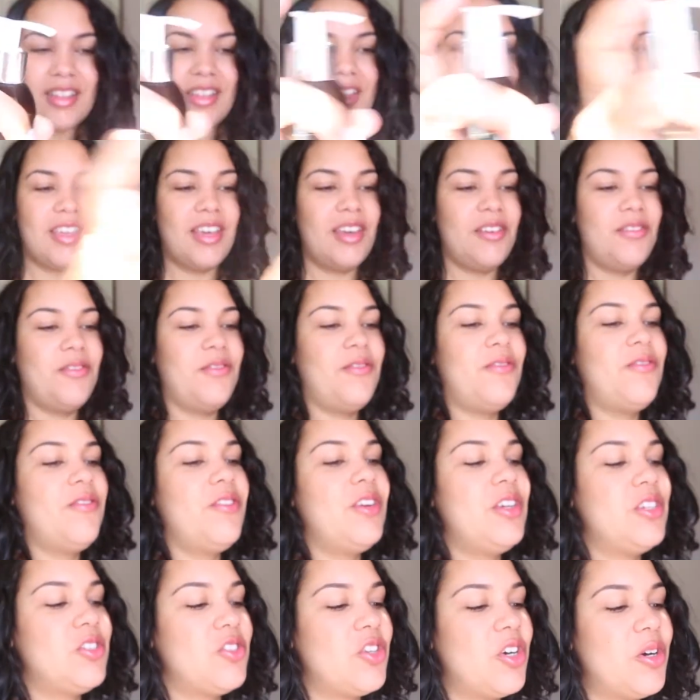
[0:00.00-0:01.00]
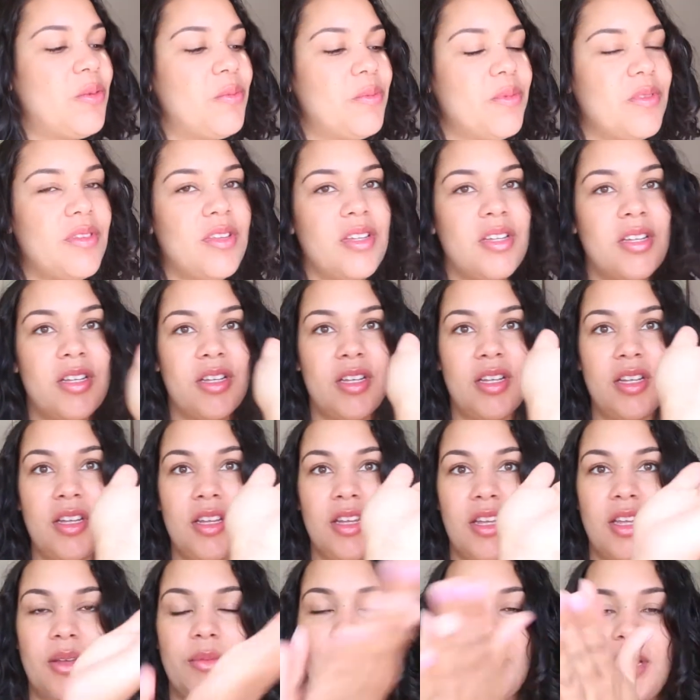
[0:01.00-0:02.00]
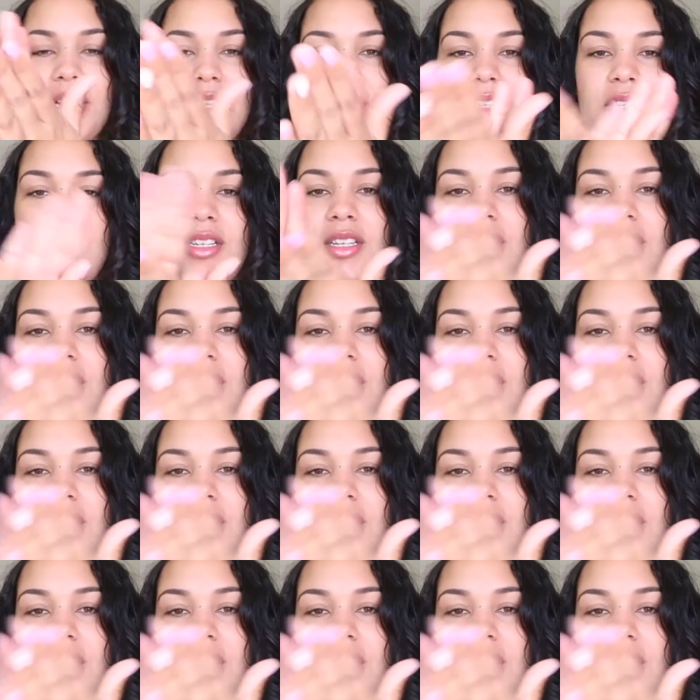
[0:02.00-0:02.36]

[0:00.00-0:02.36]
There you go, three drops. And